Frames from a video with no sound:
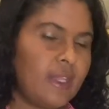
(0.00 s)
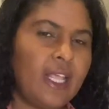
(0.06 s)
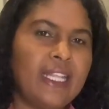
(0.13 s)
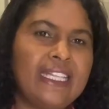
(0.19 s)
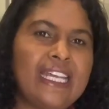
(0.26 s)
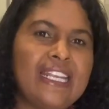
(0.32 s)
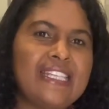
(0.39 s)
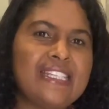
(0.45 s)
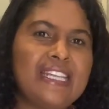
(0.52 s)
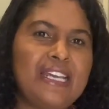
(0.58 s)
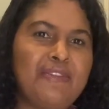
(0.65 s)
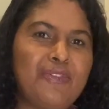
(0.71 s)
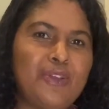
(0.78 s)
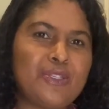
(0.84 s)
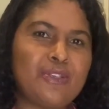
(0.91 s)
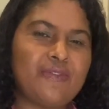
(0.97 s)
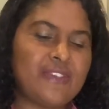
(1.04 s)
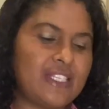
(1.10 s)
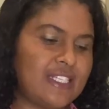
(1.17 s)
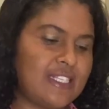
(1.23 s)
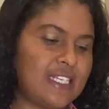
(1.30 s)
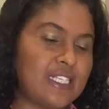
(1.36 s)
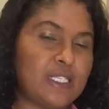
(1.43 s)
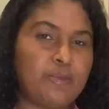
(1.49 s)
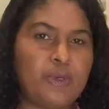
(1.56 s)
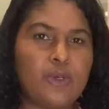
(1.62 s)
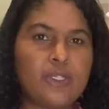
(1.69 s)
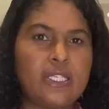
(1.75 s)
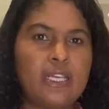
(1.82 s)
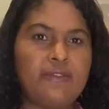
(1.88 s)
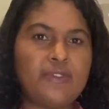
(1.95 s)
the reason I have lots of scissors is
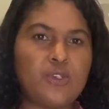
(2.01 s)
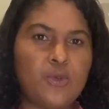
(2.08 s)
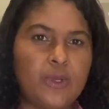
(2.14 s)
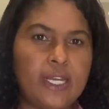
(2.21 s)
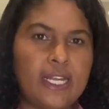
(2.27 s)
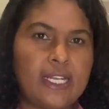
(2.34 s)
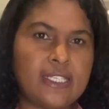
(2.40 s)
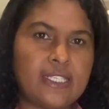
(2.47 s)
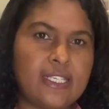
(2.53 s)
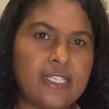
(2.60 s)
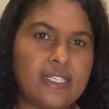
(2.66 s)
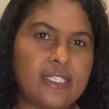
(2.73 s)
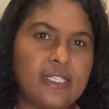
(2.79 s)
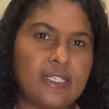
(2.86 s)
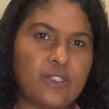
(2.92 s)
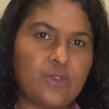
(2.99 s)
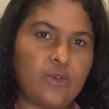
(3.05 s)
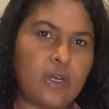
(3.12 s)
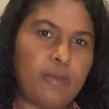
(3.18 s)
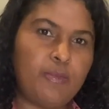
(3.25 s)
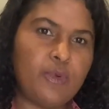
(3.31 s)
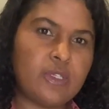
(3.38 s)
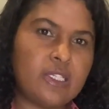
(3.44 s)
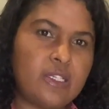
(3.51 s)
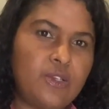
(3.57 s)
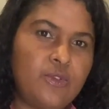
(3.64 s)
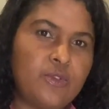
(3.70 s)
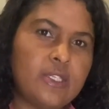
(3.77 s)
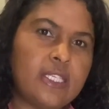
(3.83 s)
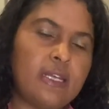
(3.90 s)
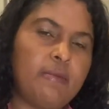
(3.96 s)
because I have sewing classes, so I mostly
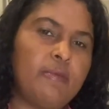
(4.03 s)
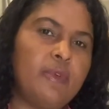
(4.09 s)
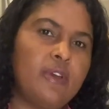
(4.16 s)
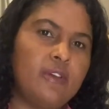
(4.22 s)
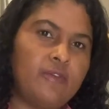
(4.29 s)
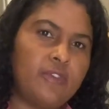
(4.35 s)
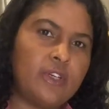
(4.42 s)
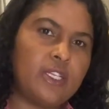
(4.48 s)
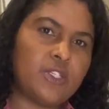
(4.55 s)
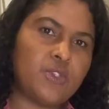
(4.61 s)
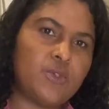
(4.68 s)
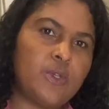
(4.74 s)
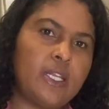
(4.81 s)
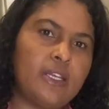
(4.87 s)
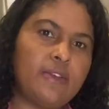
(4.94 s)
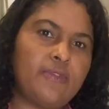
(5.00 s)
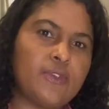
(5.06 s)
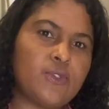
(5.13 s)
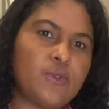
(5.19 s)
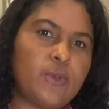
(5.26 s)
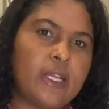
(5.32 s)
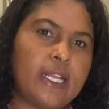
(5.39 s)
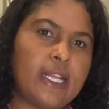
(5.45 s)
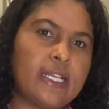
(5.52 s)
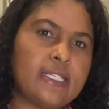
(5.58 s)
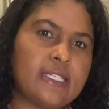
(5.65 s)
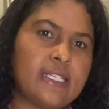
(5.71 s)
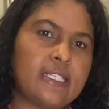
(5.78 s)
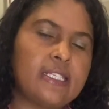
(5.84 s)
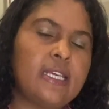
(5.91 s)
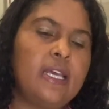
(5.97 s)
use them for the student for sewing
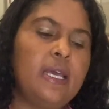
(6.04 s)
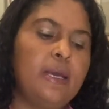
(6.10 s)
classes.